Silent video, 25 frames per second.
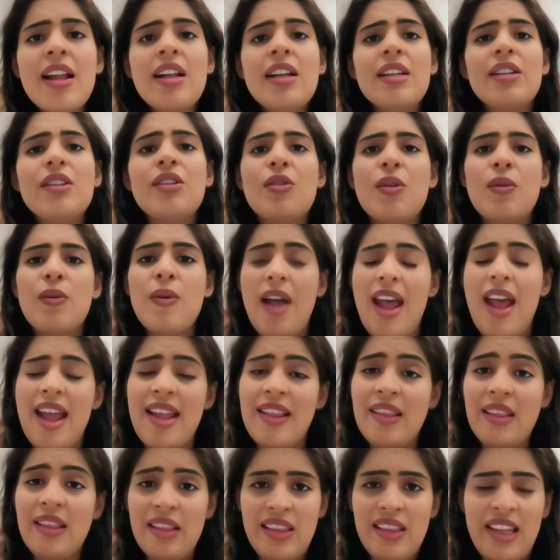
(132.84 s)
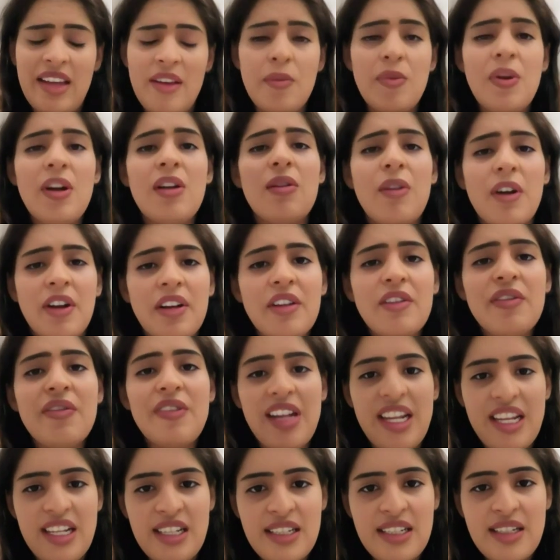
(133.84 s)
So, and there were a lot of
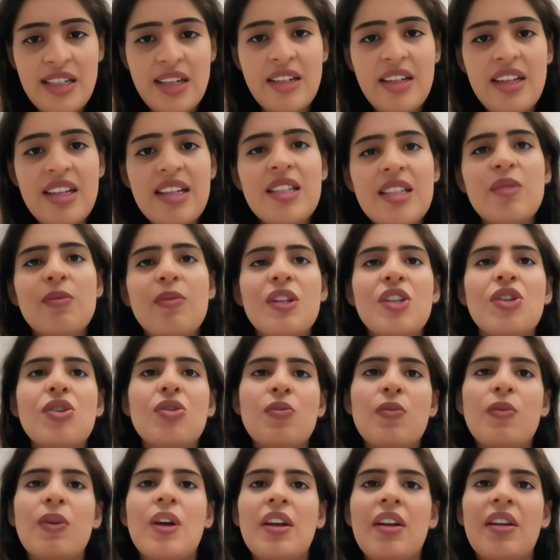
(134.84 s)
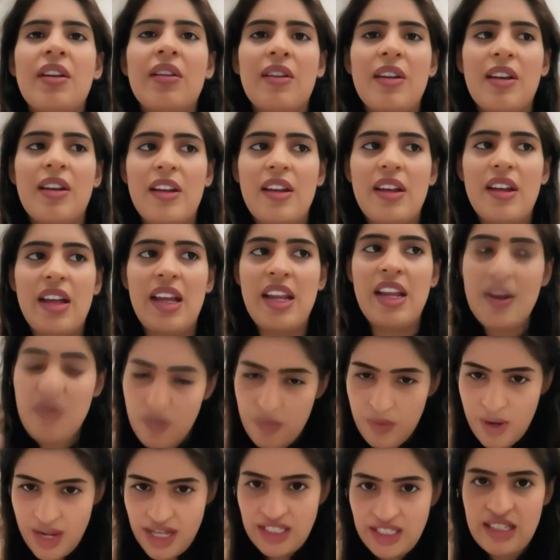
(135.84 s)
case studies which were
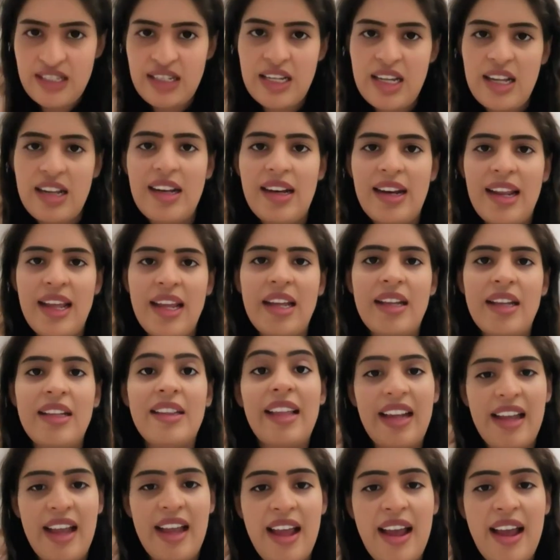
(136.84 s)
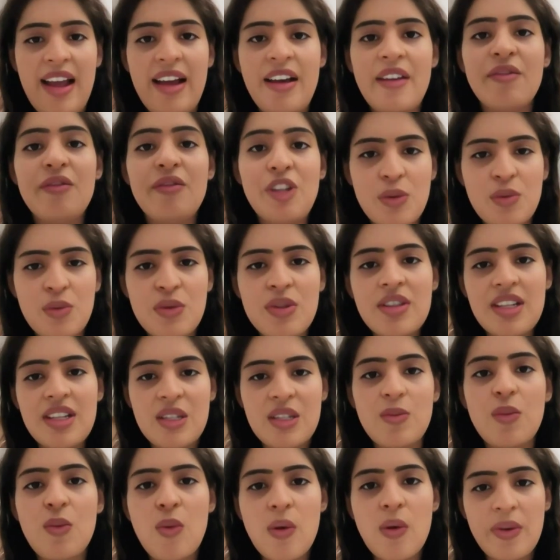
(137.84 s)
in West, like they have used
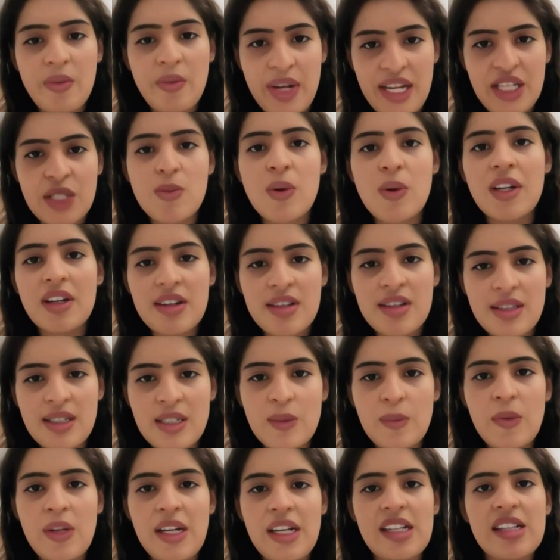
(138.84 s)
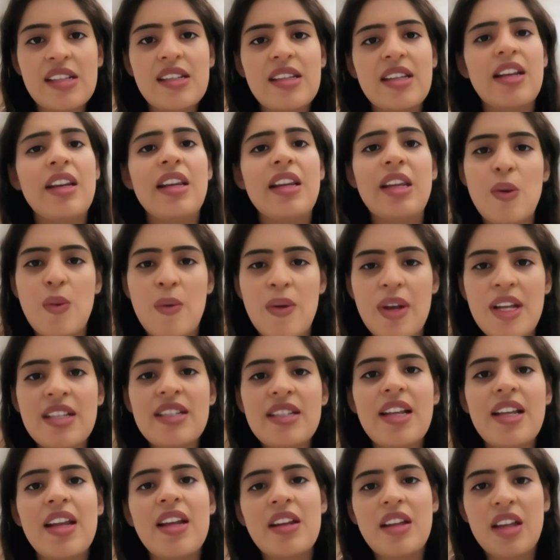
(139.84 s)
this wastewater surveillance in US
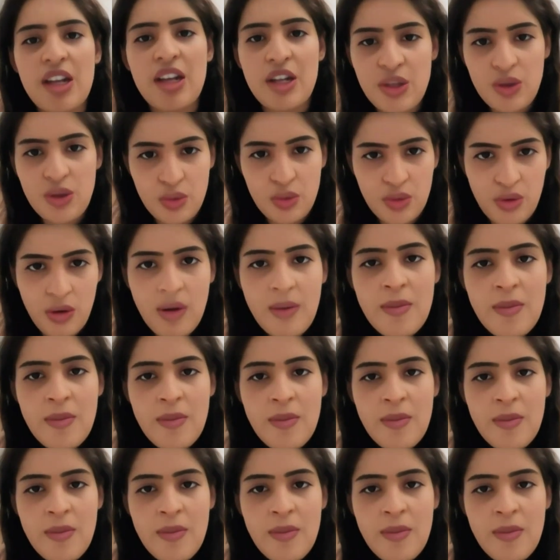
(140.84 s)
and in Europe.